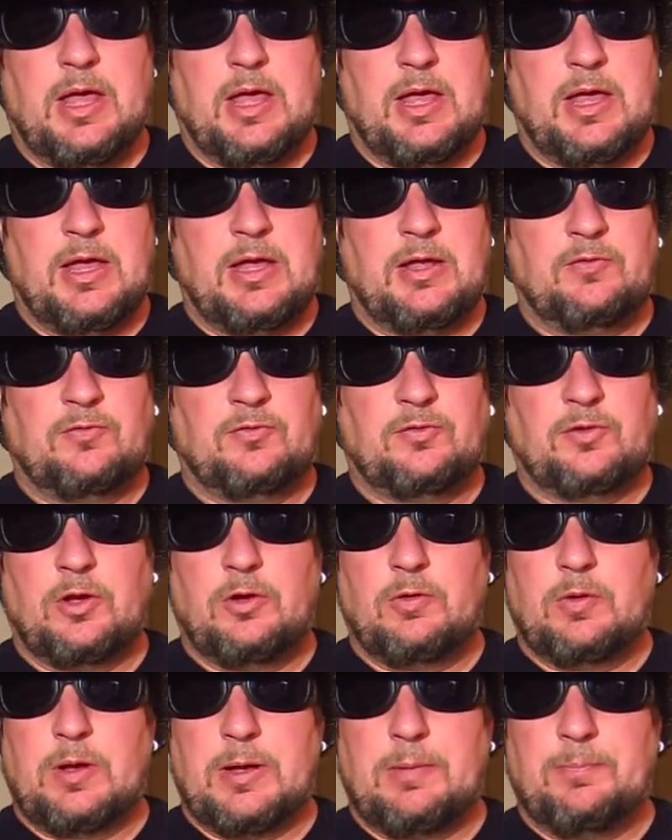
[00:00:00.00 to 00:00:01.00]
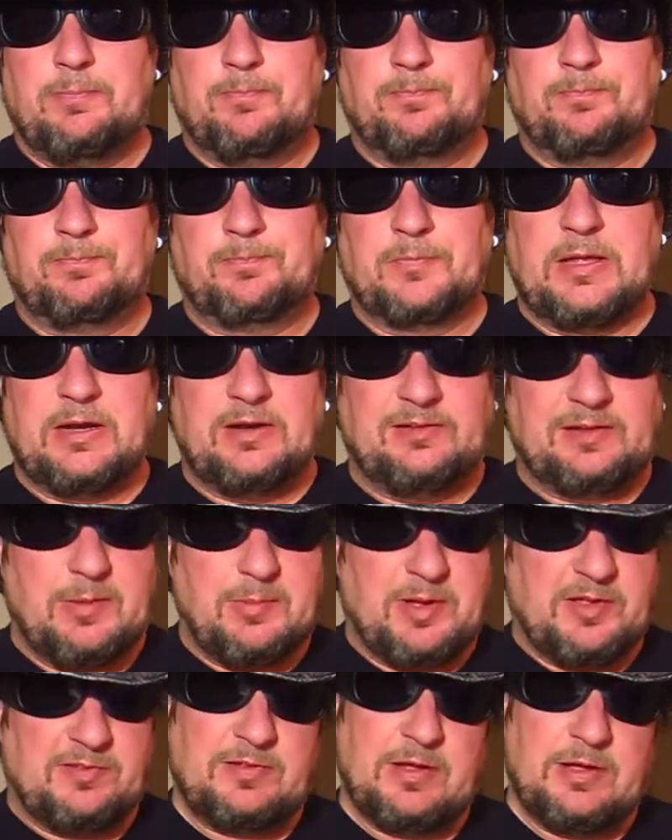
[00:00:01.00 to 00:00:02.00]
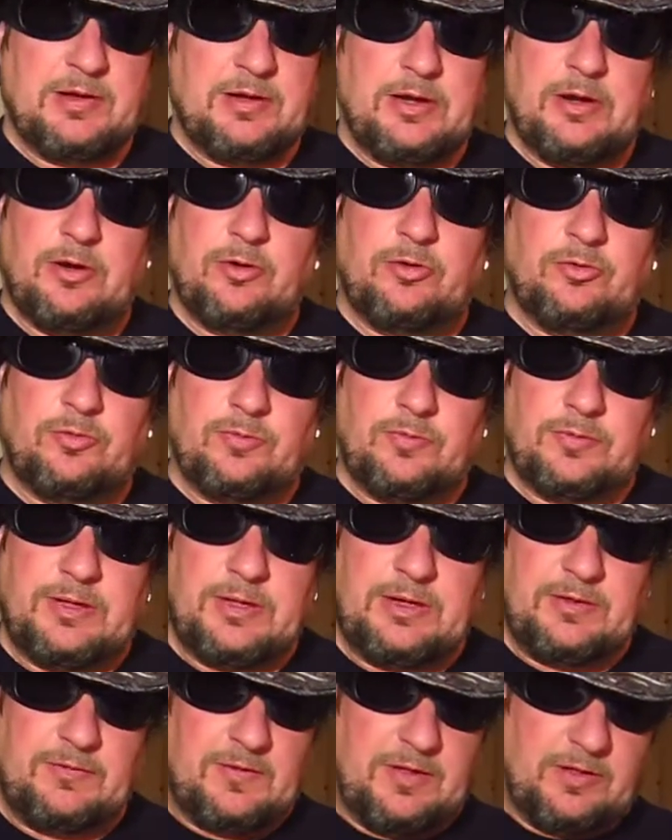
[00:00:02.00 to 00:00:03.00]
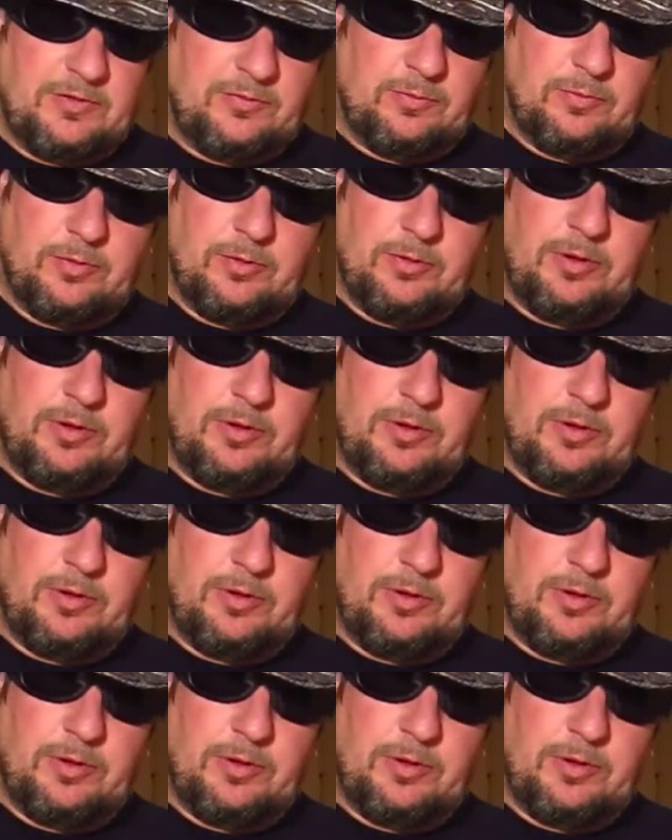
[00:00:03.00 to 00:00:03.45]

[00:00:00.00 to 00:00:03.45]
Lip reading: And so, anytime I stand here, Kitty thinks we're